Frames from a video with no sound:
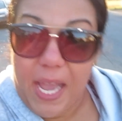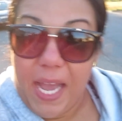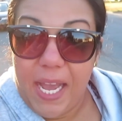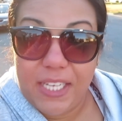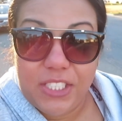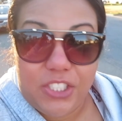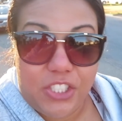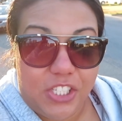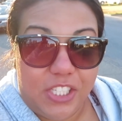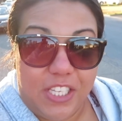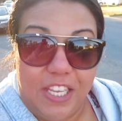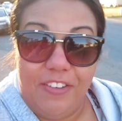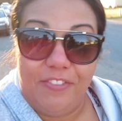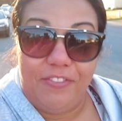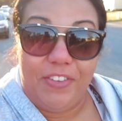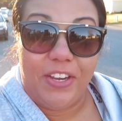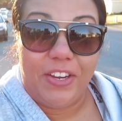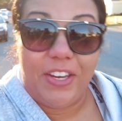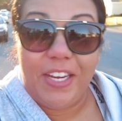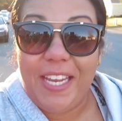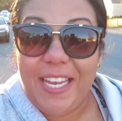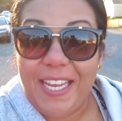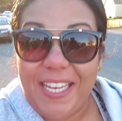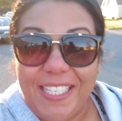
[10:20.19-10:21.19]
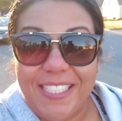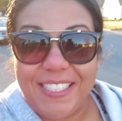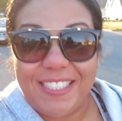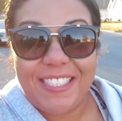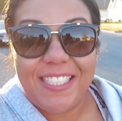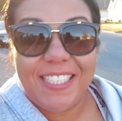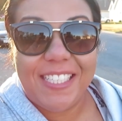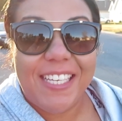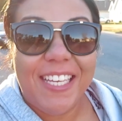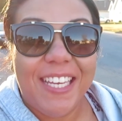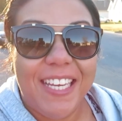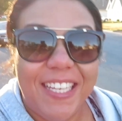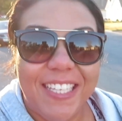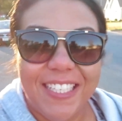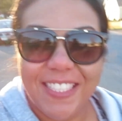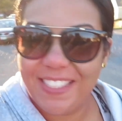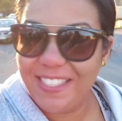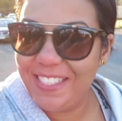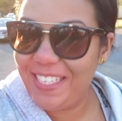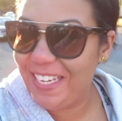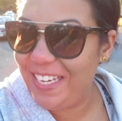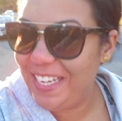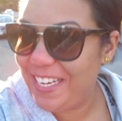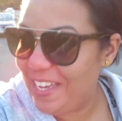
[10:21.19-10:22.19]
I just get very antsy
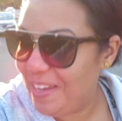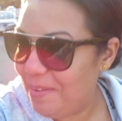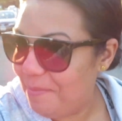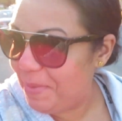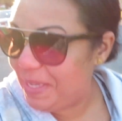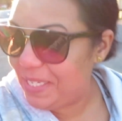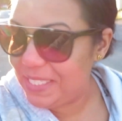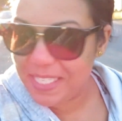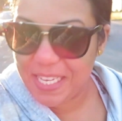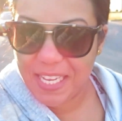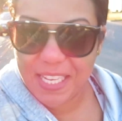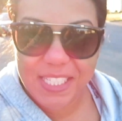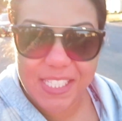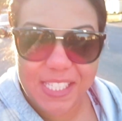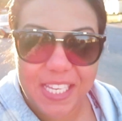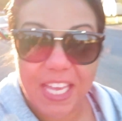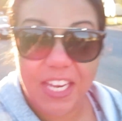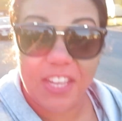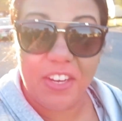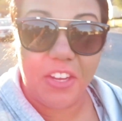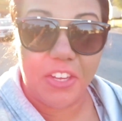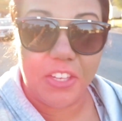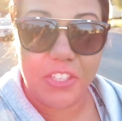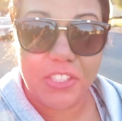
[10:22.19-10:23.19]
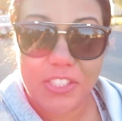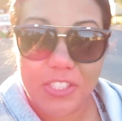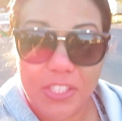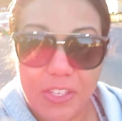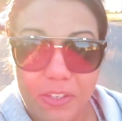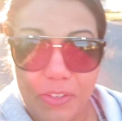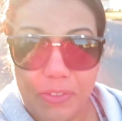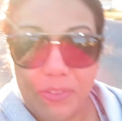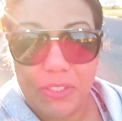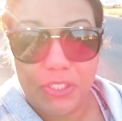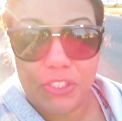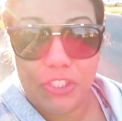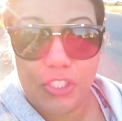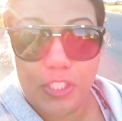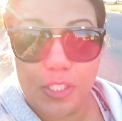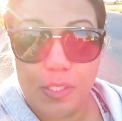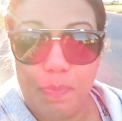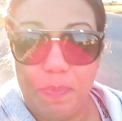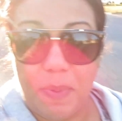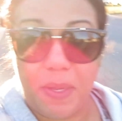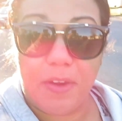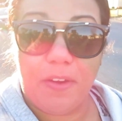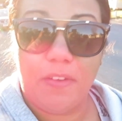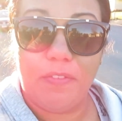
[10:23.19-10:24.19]
sitting at my desk. And also it's
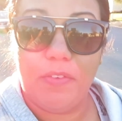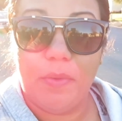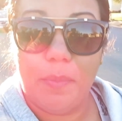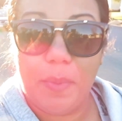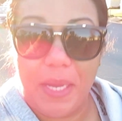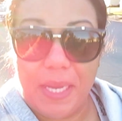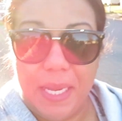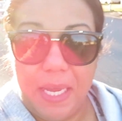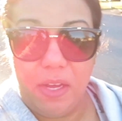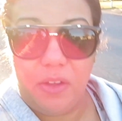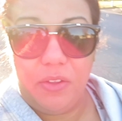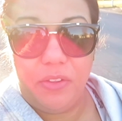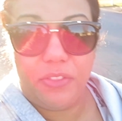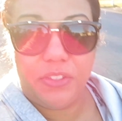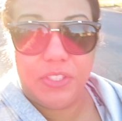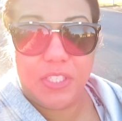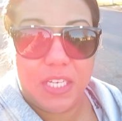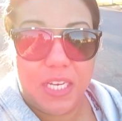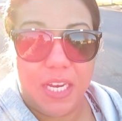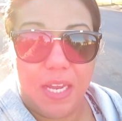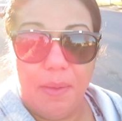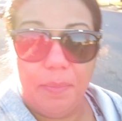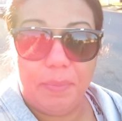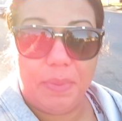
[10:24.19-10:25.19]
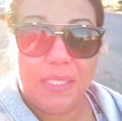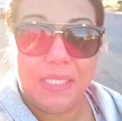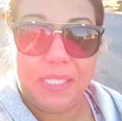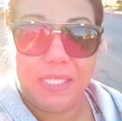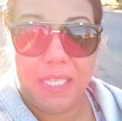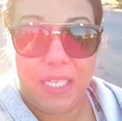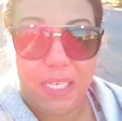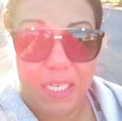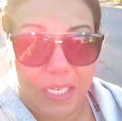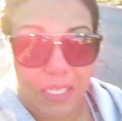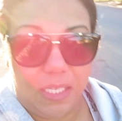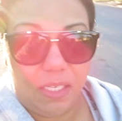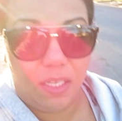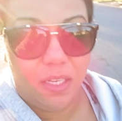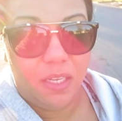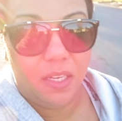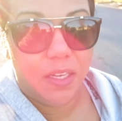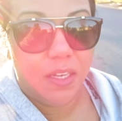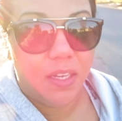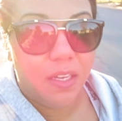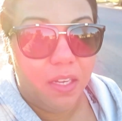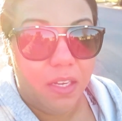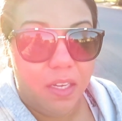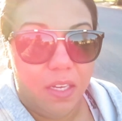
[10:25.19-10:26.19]
just better for my health to not be sitting
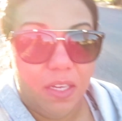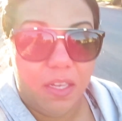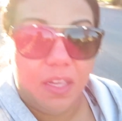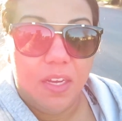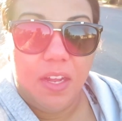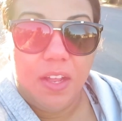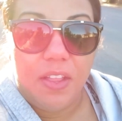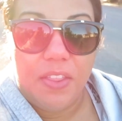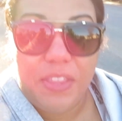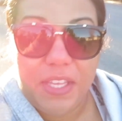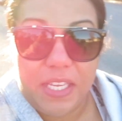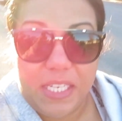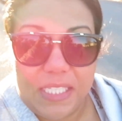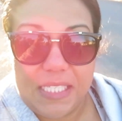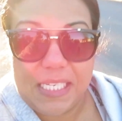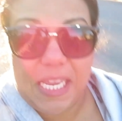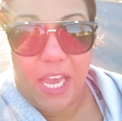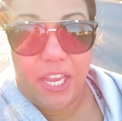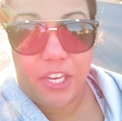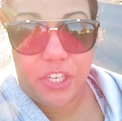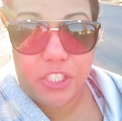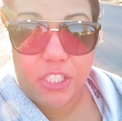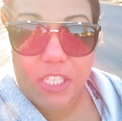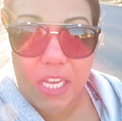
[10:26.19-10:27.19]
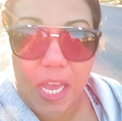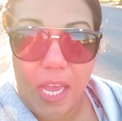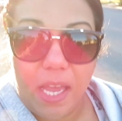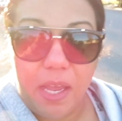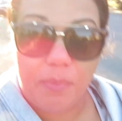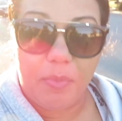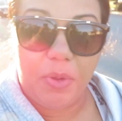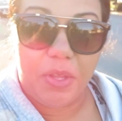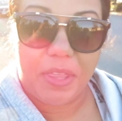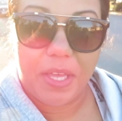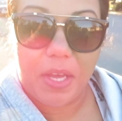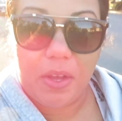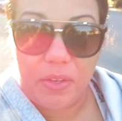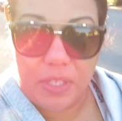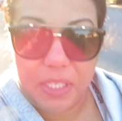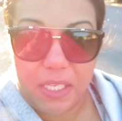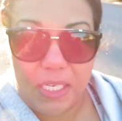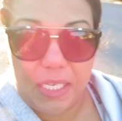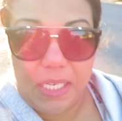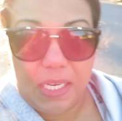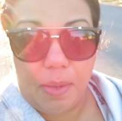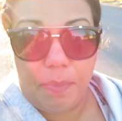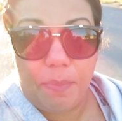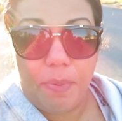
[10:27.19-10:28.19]
the entire time without
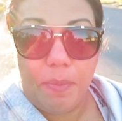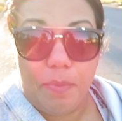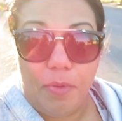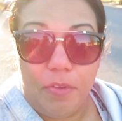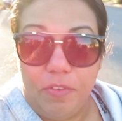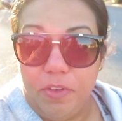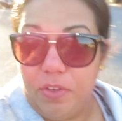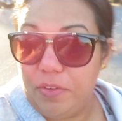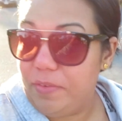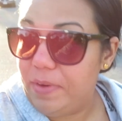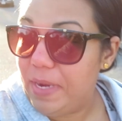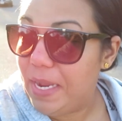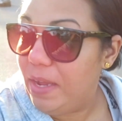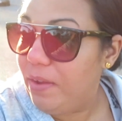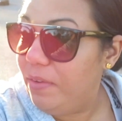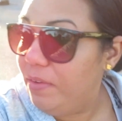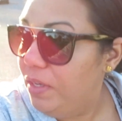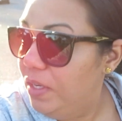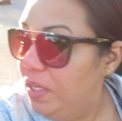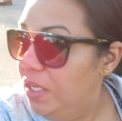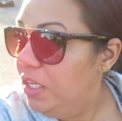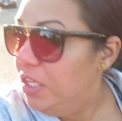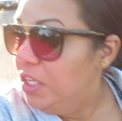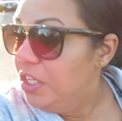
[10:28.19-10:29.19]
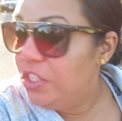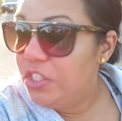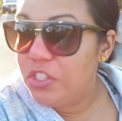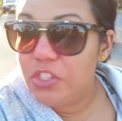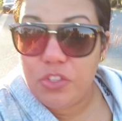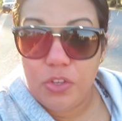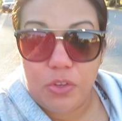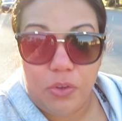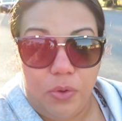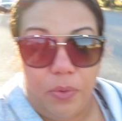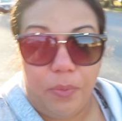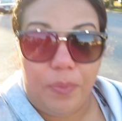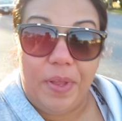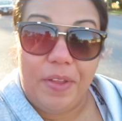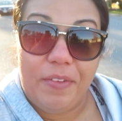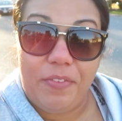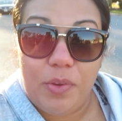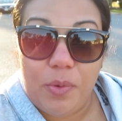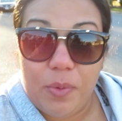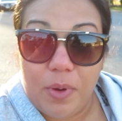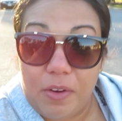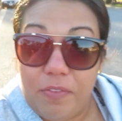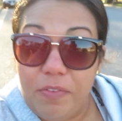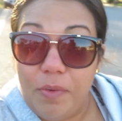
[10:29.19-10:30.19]
getting up and moving around. So if
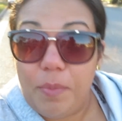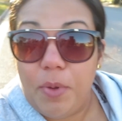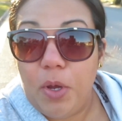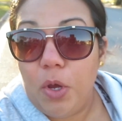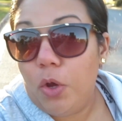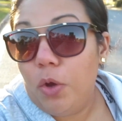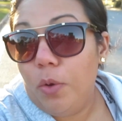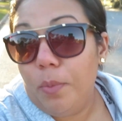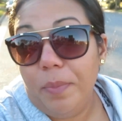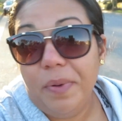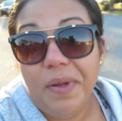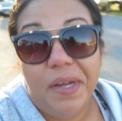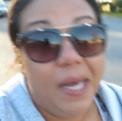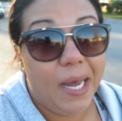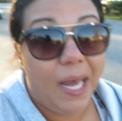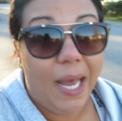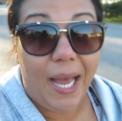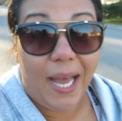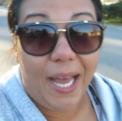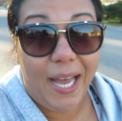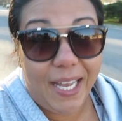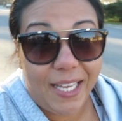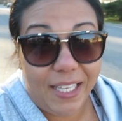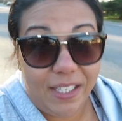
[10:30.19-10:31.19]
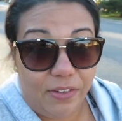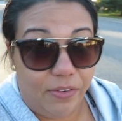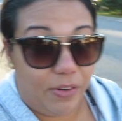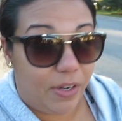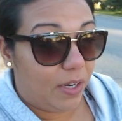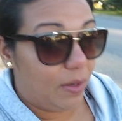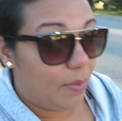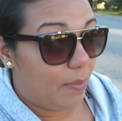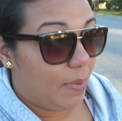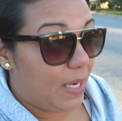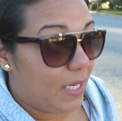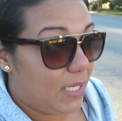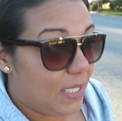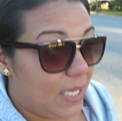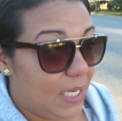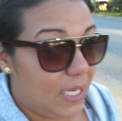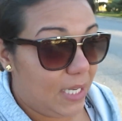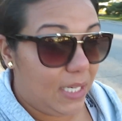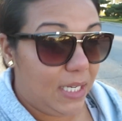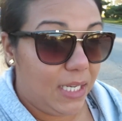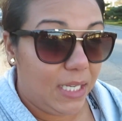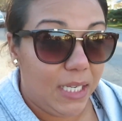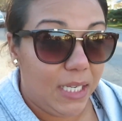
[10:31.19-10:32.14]
you work from home, I highly recommend it.